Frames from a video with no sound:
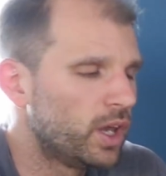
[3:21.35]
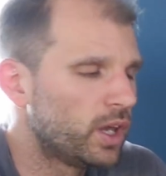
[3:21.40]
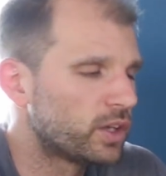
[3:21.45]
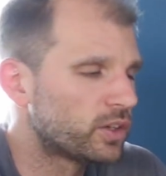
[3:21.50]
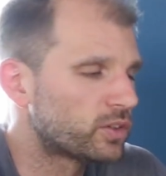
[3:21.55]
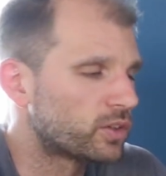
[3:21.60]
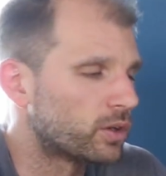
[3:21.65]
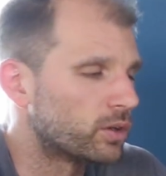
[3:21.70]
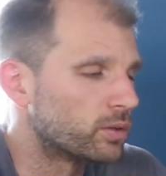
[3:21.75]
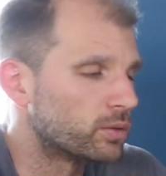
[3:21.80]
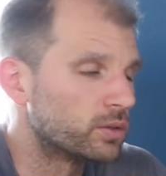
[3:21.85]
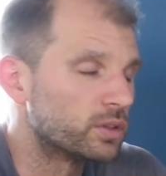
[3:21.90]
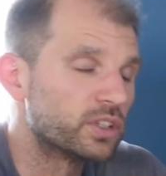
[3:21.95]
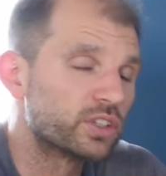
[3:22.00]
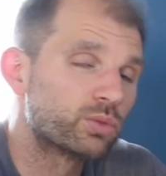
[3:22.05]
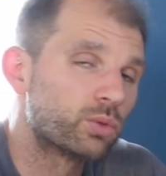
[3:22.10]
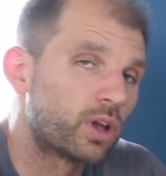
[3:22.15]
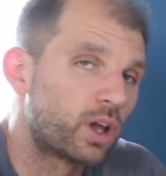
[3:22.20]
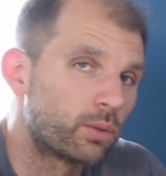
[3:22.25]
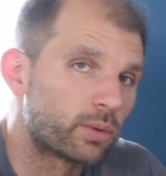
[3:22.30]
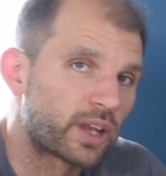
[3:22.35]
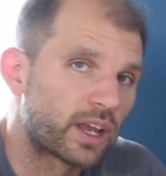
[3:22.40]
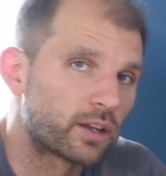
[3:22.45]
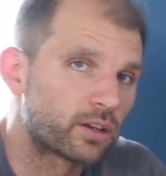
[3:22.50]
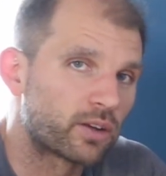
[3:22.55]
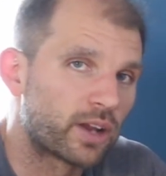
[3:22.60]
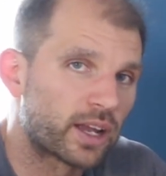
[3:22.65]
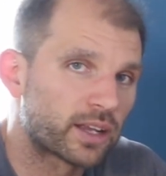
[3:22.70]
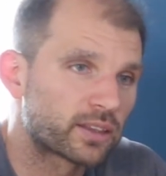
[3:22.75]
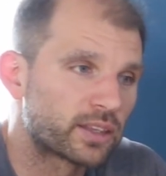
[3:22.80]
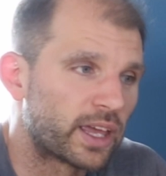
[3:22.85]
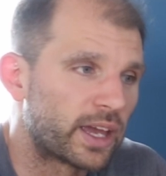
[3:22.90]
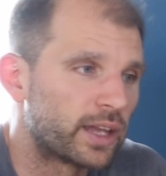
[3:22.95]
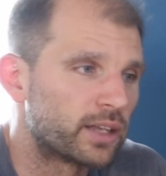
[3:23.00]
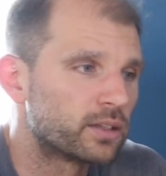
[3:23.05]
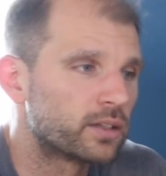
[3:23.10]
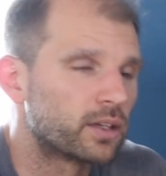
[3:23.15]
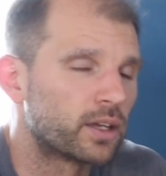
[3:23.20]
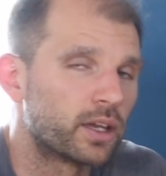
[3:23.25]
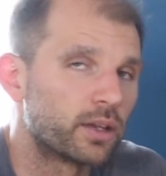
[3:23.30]
So this will help counteract
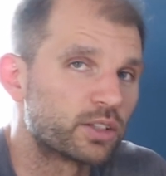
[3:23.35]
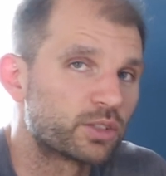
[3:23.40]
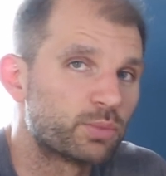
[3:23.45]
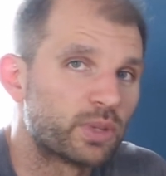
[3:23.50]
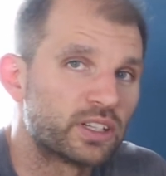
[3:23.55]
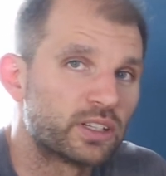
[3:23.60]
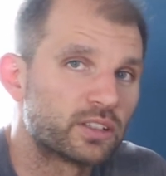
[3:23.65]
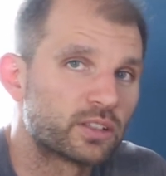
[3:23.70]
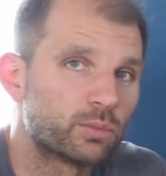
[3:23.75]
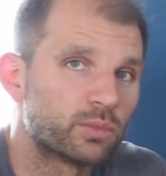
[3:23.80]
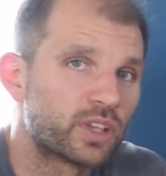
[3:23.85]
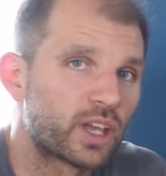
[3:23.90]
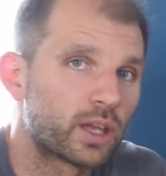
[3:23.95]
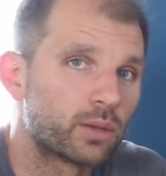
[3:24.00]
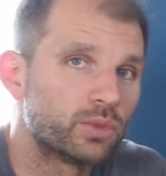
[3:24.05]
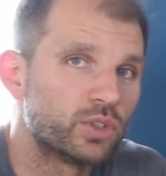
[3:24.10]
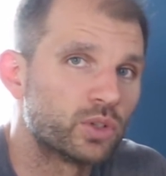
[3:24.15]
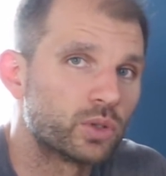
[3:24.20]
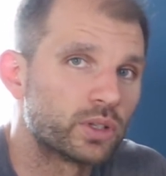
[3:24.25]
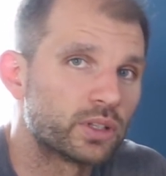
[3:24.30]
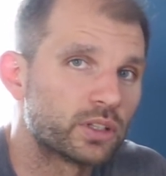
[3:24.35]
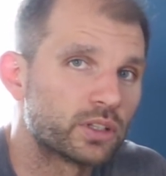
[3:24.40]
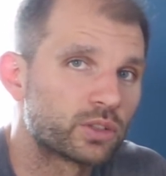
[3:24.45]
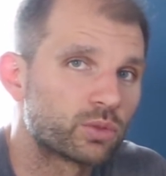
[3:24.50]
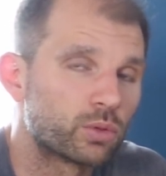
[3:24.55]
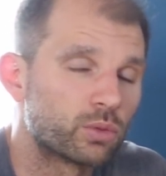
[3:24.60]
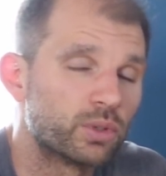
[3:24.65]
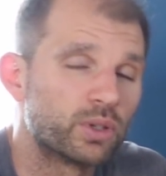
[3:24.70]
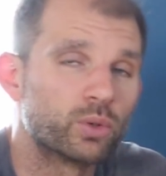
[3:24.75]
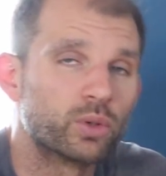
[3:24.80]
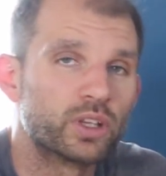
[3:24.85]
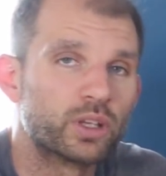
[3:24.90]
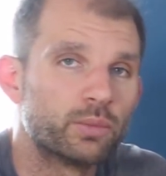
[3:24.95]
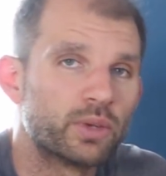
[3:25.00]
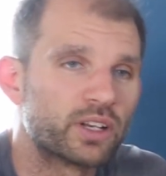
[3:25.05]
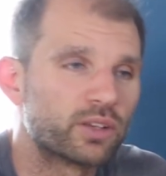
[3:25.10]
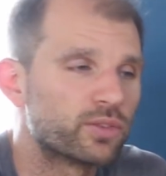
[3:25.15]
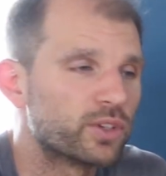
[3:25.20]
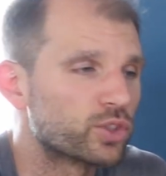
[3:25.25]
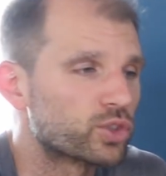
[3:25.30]
that. Spending some time doing this will be really
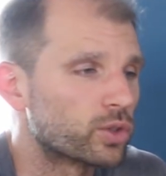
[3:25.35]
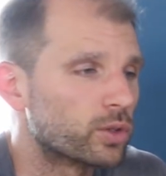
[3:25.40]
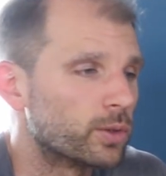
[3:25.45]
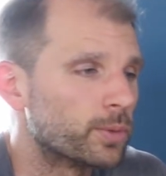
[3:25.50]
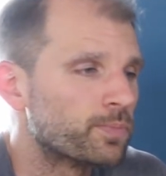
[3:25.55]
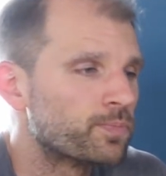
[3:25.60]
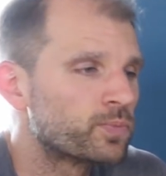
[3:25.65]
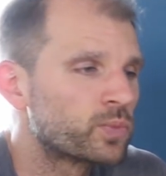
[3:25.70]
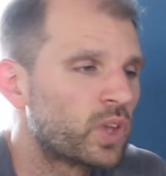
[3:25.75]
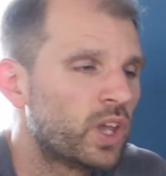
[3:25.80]
beneficial.